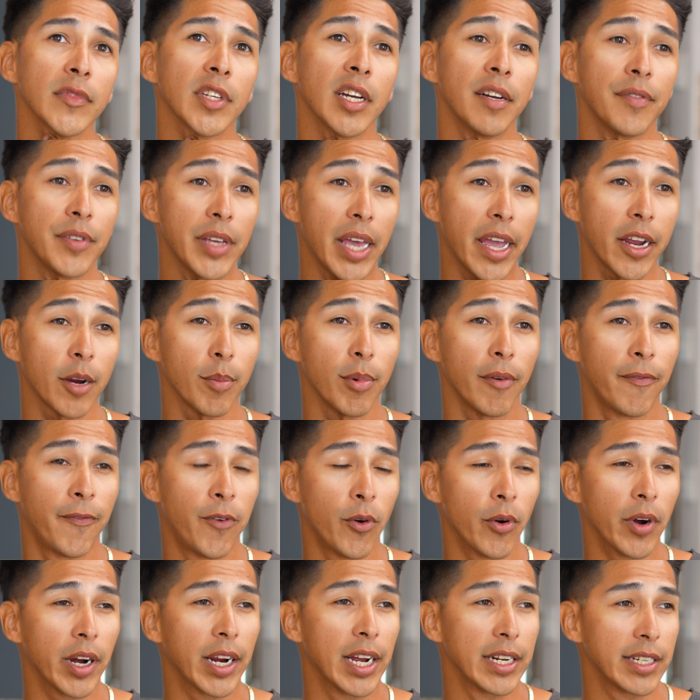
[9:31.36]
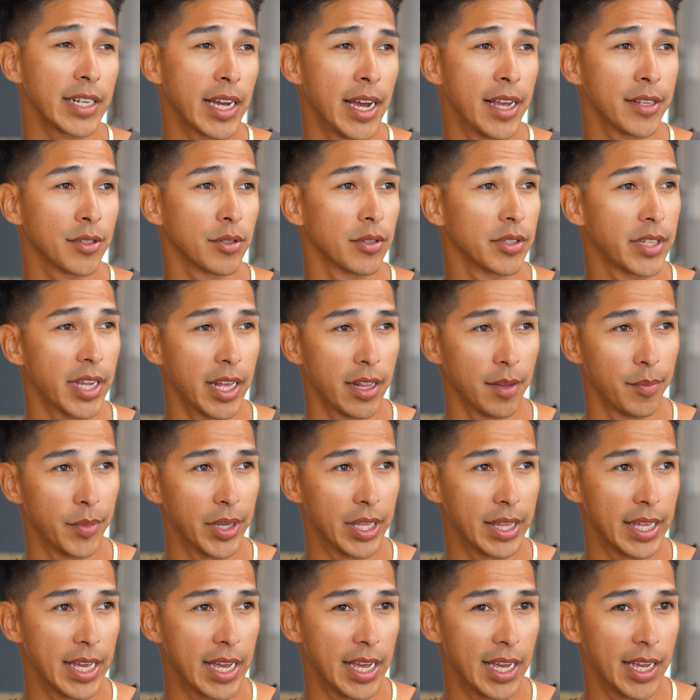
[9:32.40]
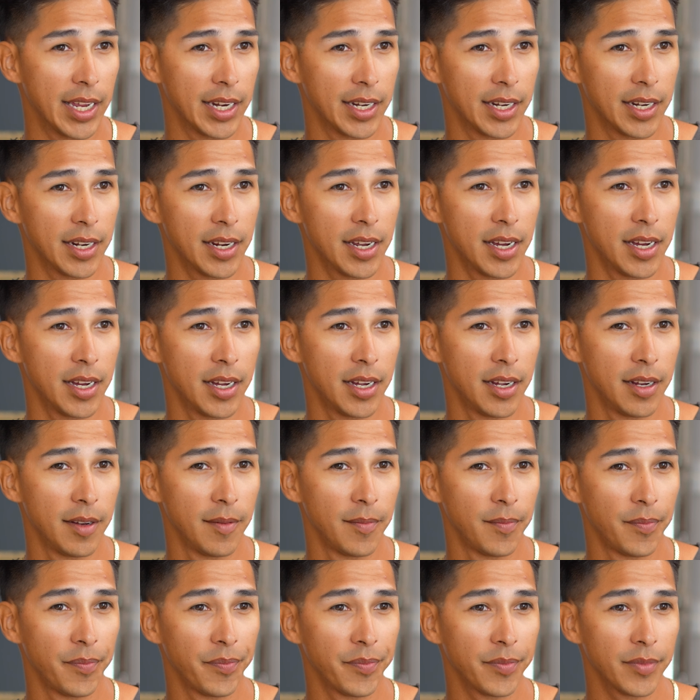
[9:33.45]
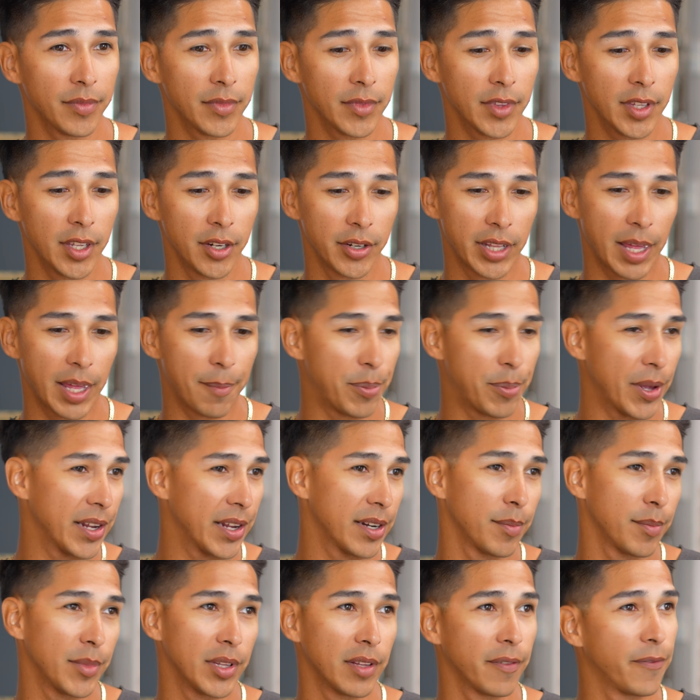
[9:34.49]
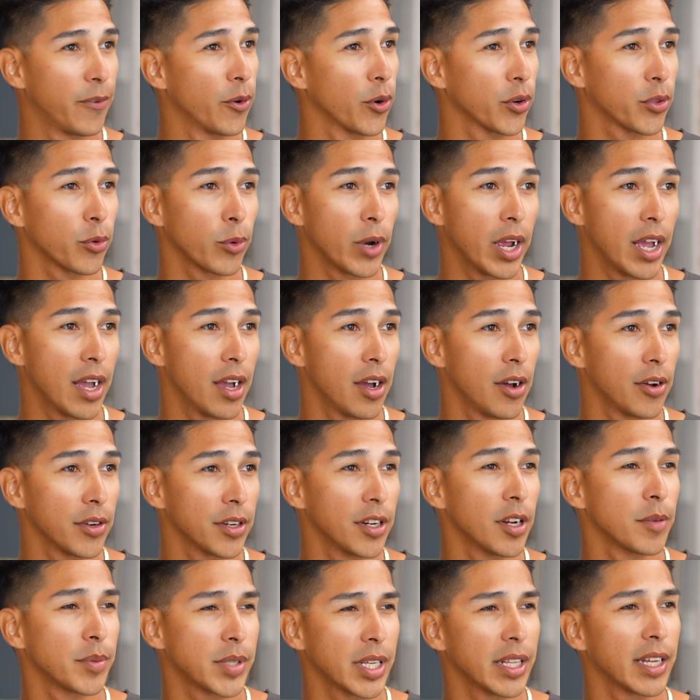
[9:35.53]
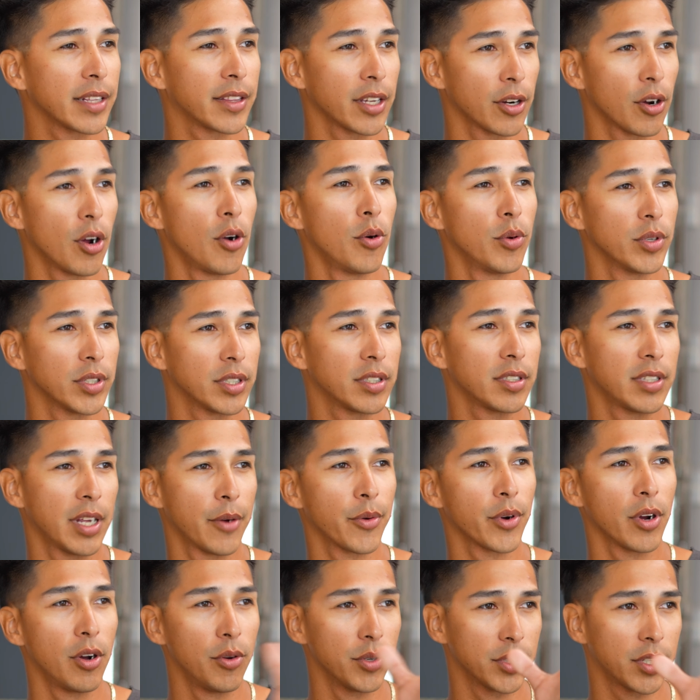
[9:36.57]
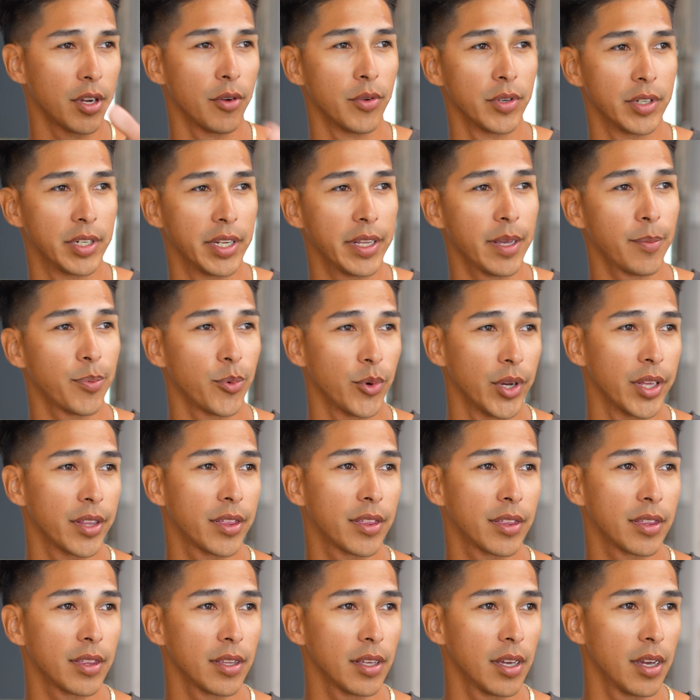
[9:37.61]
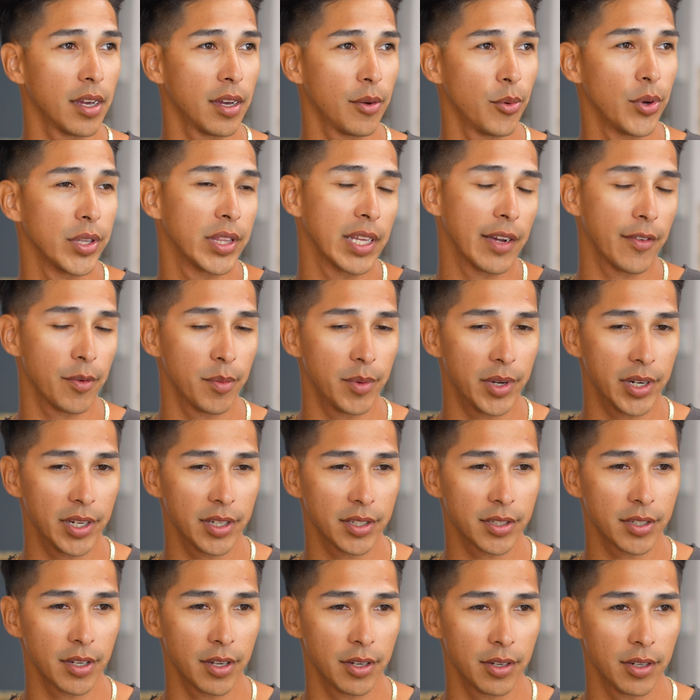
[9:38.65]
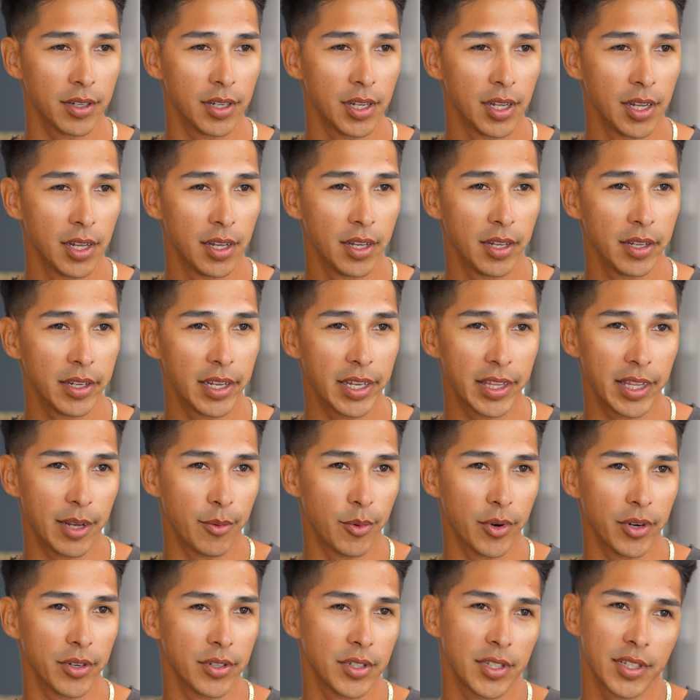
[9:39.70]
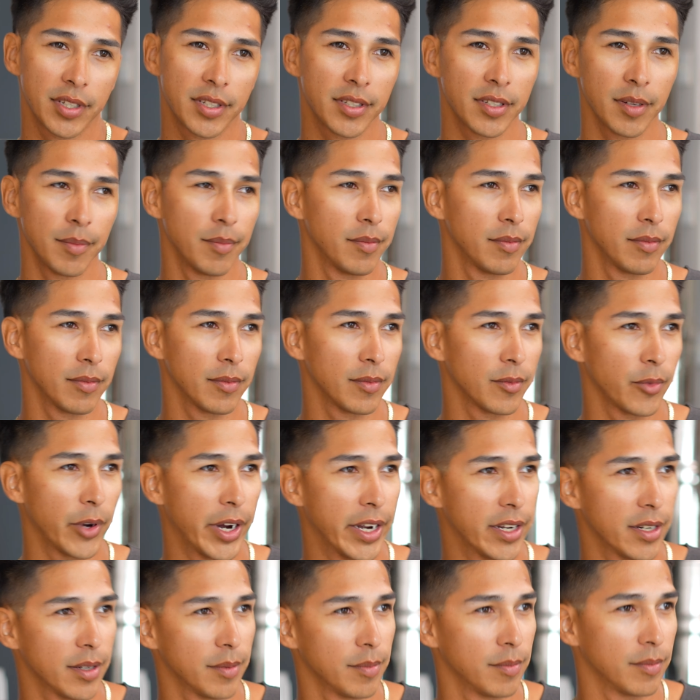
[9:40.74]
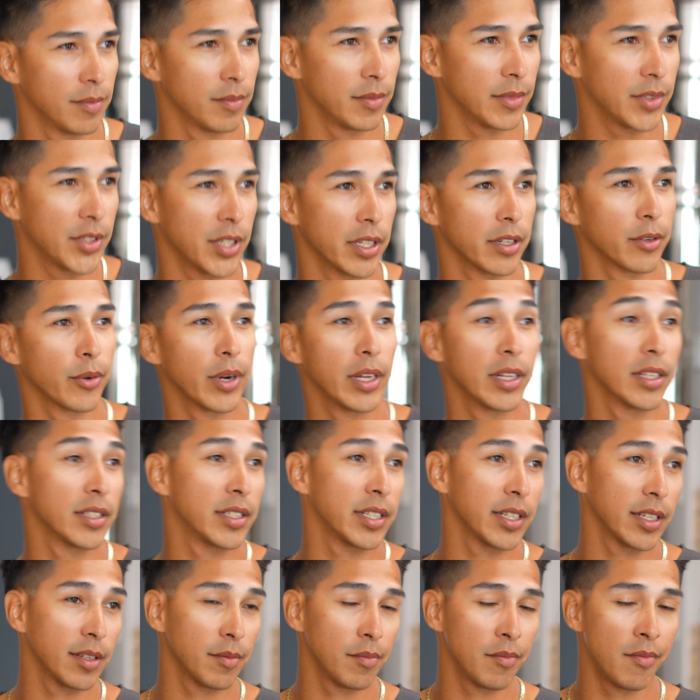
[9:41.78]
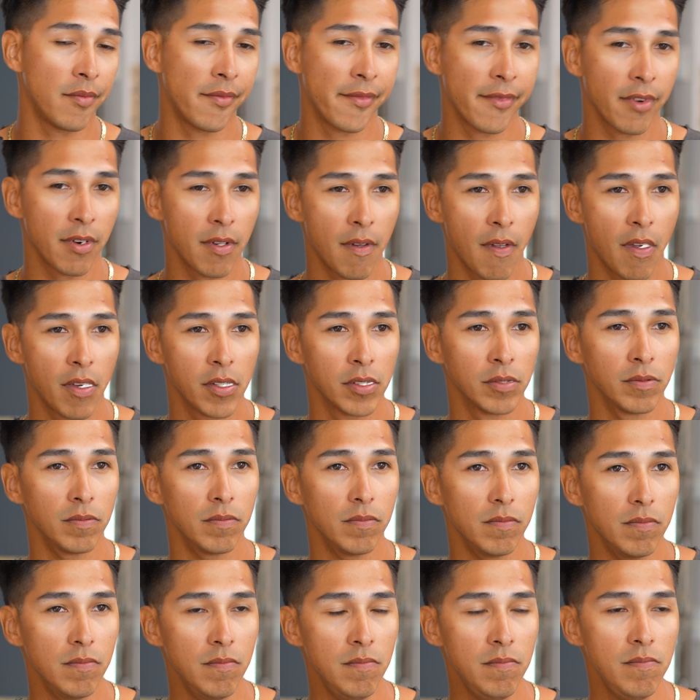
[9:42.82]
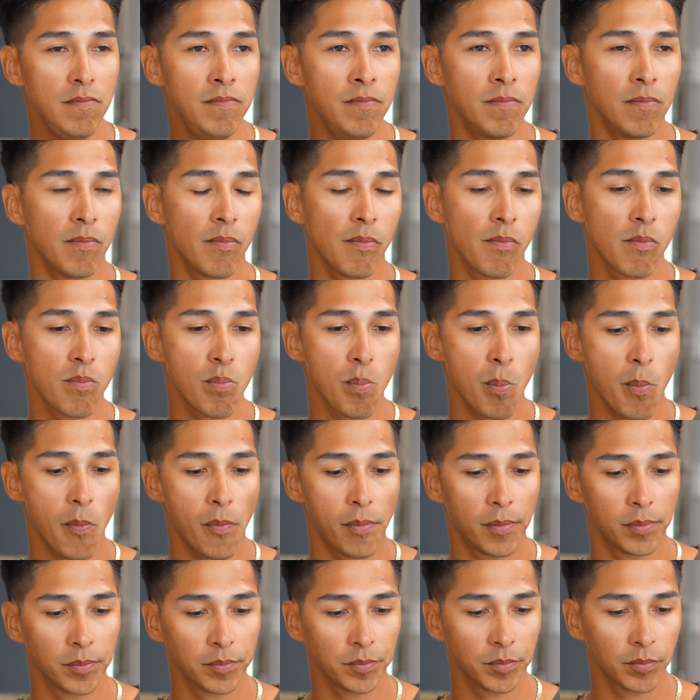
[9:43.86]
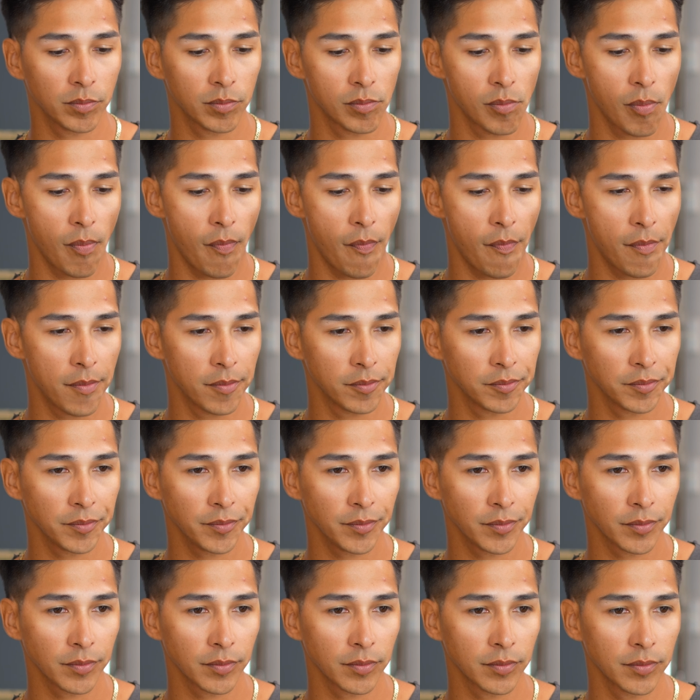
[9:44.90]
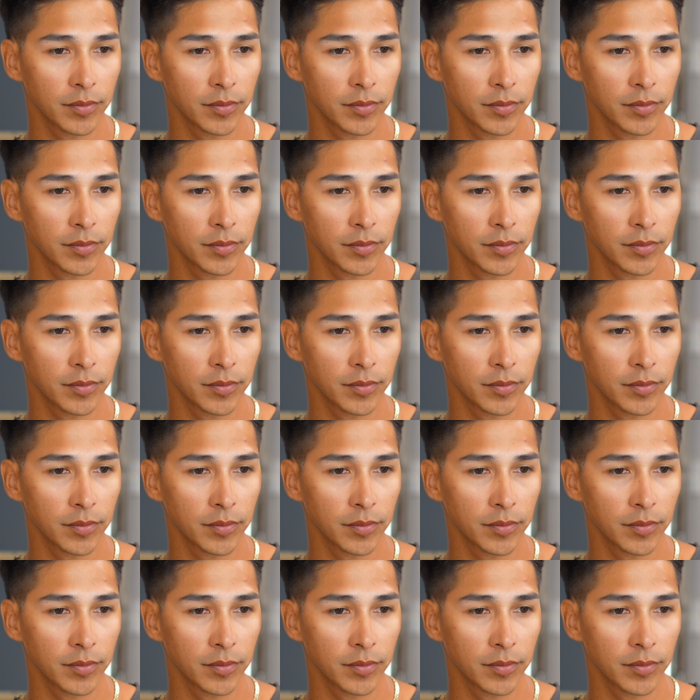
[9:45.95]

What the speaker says: Yeager before I got to high school telling me that you know, they played him in the 4th round. You know what I'm saying? Like they were always going deep with everybody. So yeah, they weren't just some random Cinderella team. Yeah, definitely. Okay, so then